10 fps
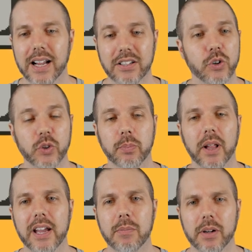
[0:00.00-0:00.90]
that's hard to
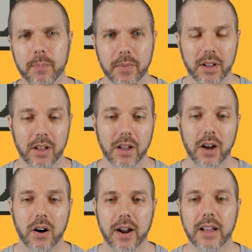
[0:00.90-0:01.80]
explain, but
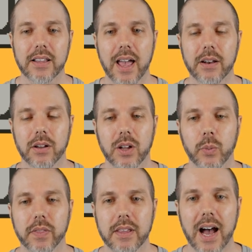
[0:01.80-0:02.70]
alright, again,
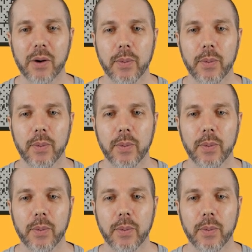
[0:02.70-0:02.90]
with the high